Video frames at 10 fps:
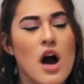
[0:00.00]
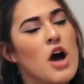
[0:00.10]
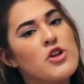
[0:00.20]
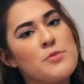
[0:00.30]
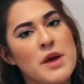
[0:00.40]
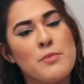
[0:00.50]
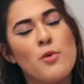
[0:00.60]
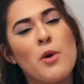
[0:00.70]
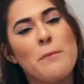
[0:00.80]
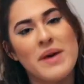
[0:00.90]
Other people
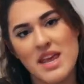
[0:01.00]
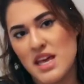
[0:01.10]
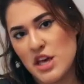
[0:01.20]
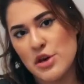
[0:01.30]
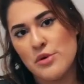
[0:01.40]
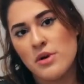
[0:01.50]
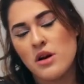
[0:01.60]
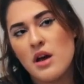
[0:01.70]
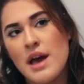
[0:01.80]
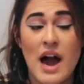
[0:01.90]
will pity you.
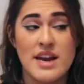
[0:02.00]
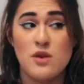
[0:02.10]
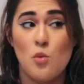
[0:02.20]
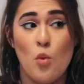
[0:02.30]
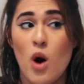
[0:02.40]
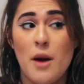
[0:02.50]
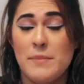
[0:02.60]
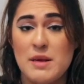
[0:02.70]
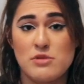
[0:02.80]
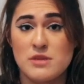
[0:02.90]
I didn't
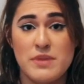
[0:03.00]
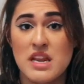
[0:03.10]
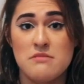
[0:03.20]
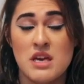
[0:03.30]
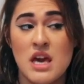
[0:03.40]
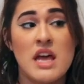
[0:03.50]
want people to pity me,